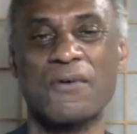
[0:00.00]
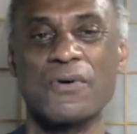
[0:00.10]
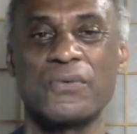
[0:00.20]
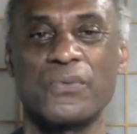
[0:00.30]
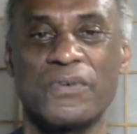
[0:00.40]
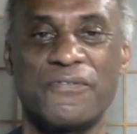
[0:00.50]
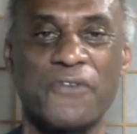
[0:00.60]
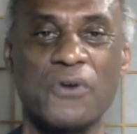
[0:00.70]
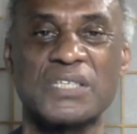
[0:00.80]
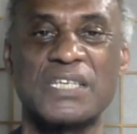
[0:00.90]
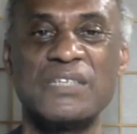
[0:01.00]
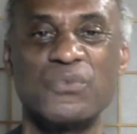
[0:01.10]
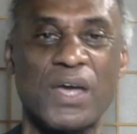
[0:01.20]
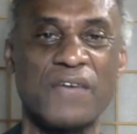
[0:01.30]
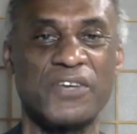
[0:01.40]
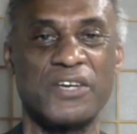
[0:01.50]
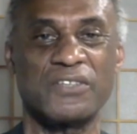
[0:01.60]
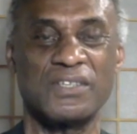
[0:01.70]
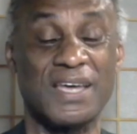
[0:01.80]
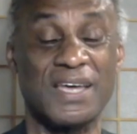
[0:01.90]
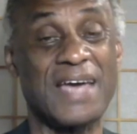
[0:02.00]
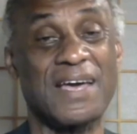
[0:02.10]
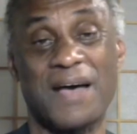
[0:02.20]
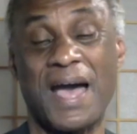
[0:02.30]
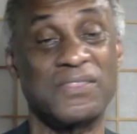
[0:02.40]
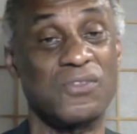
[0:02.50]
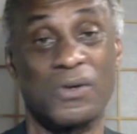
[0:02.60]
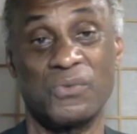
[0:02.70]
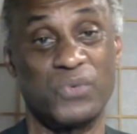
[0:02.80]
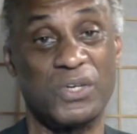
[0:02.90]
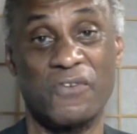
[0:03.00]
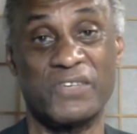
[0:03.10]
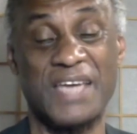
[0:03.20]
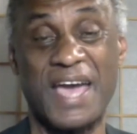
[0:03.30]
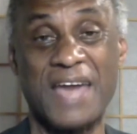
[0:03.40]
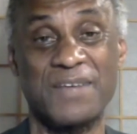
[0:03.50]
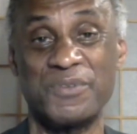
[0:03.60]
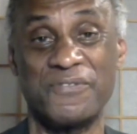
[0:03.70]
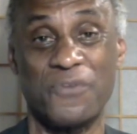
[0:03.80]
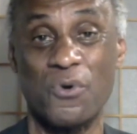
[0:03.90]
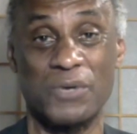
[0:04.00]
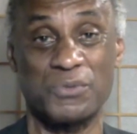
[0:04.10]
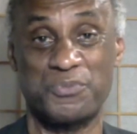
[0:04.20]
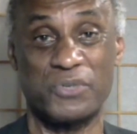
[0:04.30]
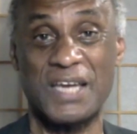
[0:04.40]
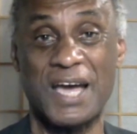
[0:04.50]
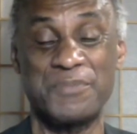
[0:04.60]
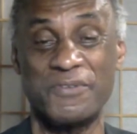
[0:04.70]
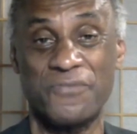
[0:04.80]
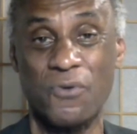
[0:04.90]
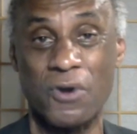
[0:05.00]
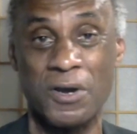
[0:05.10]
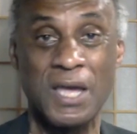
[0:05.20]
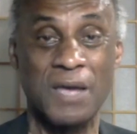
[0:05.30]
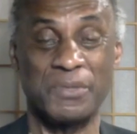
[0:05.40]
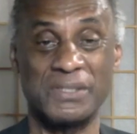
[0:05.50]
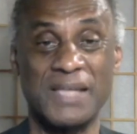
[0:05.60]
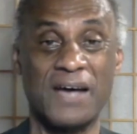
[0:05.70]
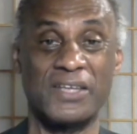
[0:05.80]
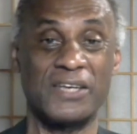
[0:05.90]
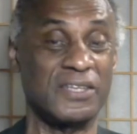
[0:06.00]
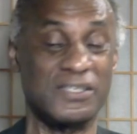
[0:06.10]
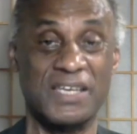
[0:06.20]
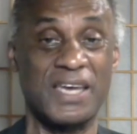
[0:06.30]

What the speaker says: our first heat wave here today. I thought we already had it before. It was pretty hot before, but now they're